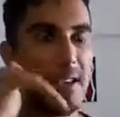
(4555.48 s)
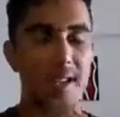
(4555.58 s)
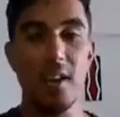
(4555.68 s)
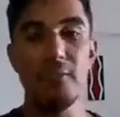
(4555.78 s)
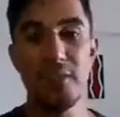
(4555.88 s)

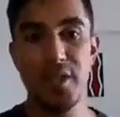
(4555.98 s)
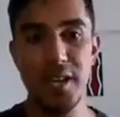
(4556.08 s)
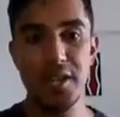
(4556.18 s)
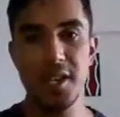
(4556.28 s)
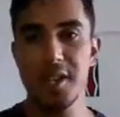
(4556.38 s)

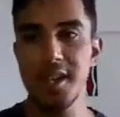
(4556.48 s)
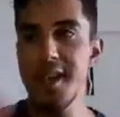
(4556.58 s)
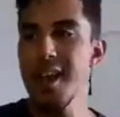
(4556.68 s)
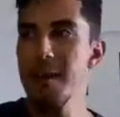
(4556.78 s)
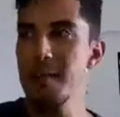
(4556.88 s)
self-rejection
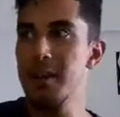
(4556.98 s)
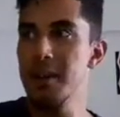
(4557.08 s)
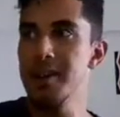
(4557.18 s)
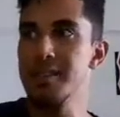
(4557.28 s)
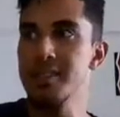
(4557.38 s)

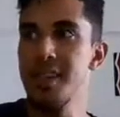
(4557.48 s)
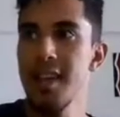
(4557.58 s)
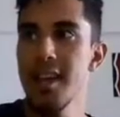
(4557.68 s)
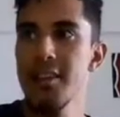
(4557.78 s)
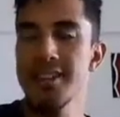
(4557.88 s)
because
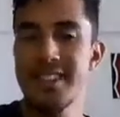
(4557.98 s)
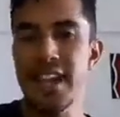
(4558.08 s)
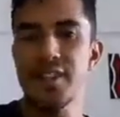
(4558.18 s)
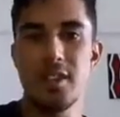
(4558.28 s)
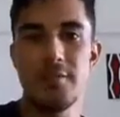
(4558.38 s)
the
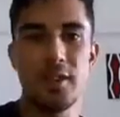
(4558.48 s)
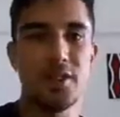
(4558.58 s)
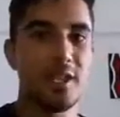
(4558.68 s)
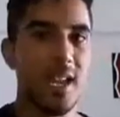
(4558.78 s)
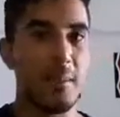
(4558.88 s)
tension of
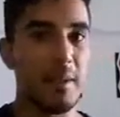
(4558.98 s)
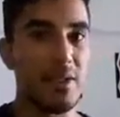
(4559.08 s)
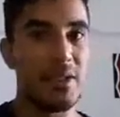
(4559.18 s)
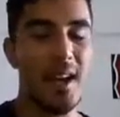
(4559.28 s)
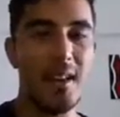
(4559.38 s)
does she like me,
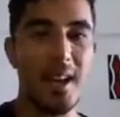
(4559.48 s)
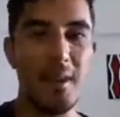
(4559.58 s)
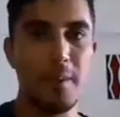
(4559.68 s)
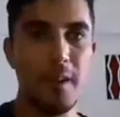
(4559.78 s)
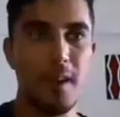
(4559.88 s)
does she not
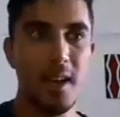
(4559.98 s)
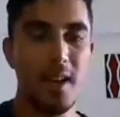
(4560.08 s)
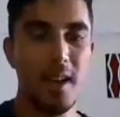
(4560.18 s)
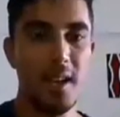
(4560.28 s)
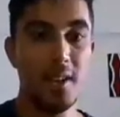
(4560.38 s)
like me
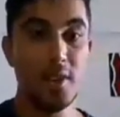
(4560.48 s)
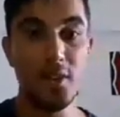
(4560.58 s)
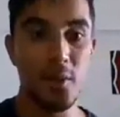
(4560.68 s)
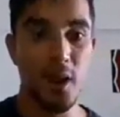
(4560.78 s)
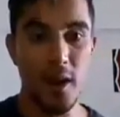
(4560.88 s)
is
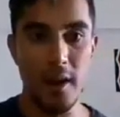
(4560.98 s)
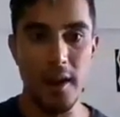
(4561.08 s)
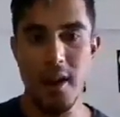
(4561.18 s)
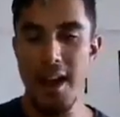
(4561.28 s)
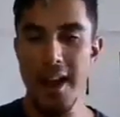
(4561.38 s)
too
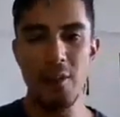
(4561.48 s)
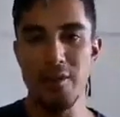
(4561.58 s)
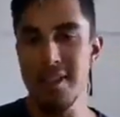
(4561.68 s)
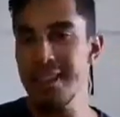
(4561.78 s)
hard. And I would